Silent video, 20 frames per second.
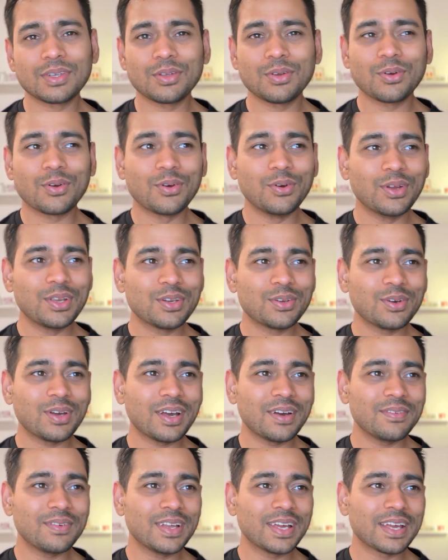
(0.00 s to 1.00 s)
you're going to
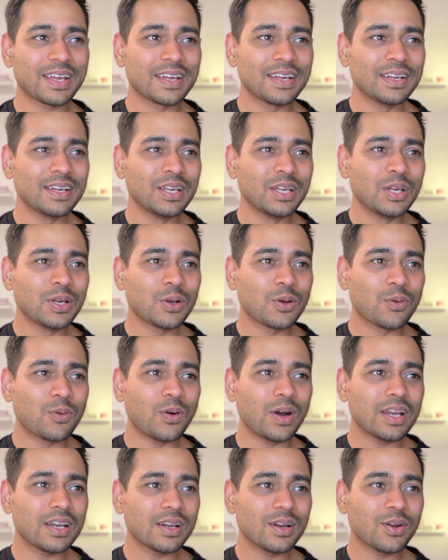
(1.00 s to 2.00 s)
have like
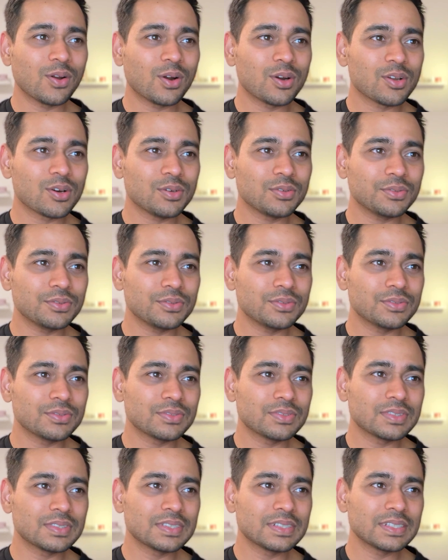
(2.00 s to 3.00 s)
quite a lot of
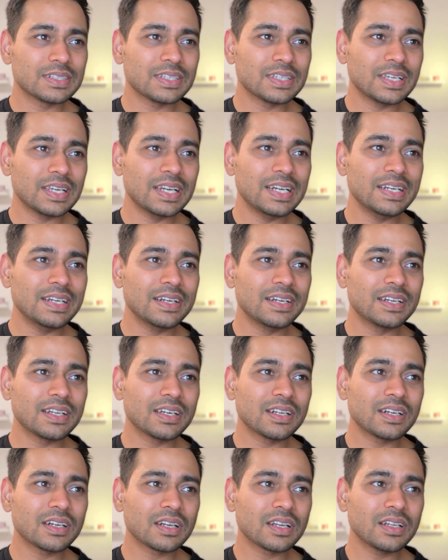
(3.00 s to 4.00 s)

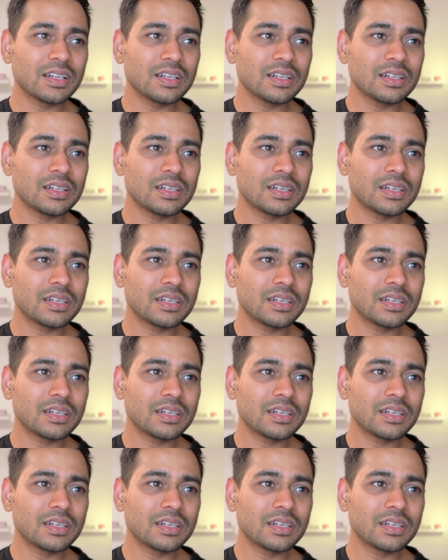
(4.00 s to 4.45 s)
internal